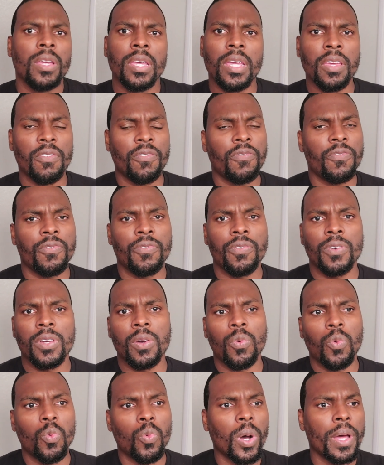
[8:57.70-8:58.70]
if
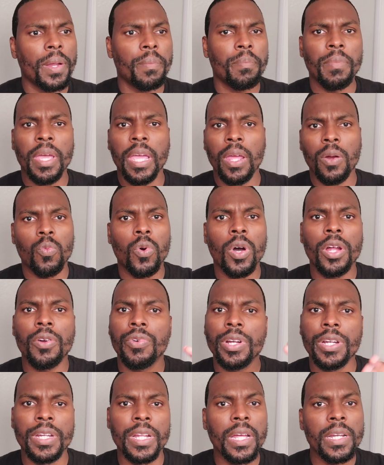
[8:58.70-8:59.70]
what made what
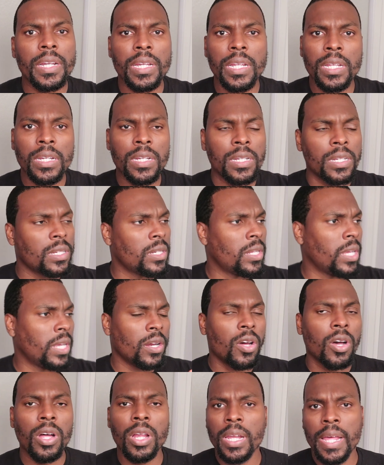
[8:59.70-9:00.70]
redundant and
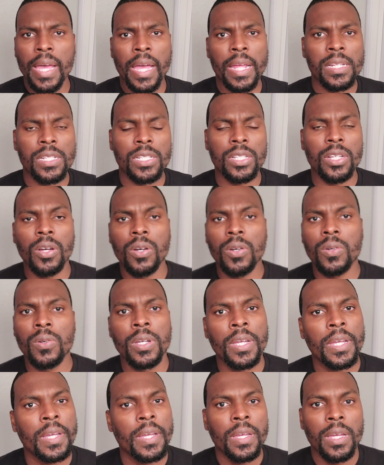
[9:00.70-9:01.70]
all that.
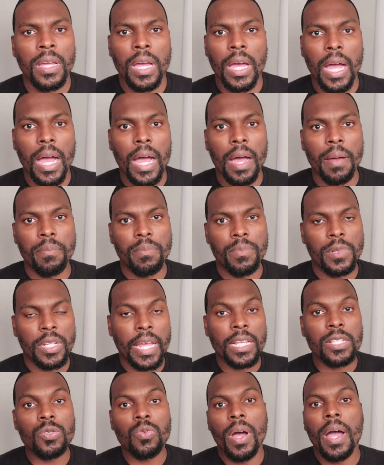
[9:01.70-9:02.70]
So
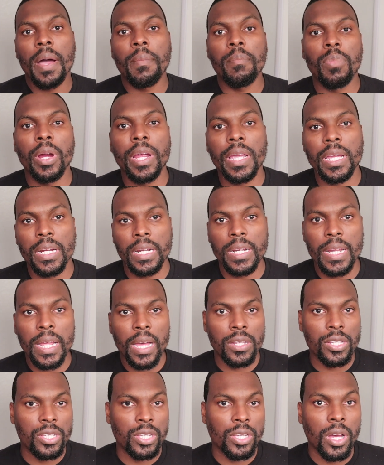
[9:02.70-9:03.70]
that's why I'm breaking it
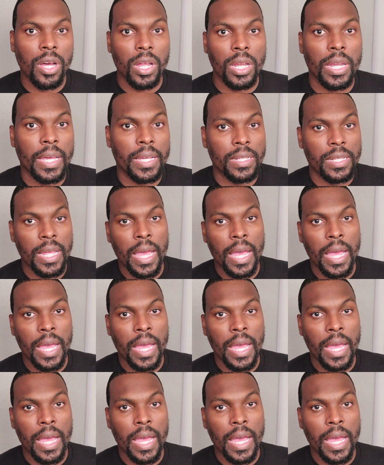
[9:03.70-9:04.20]
down to y'all like